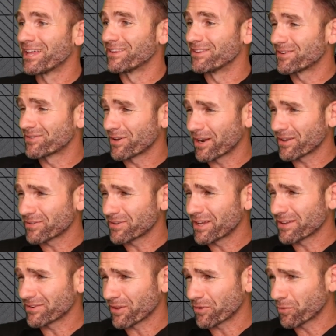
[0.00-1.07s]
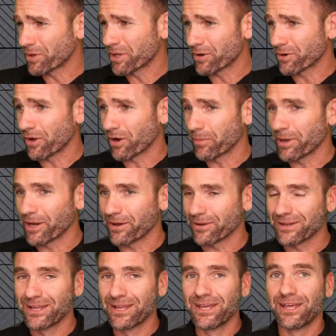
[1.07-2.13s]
this Odyssey has a $300 mount.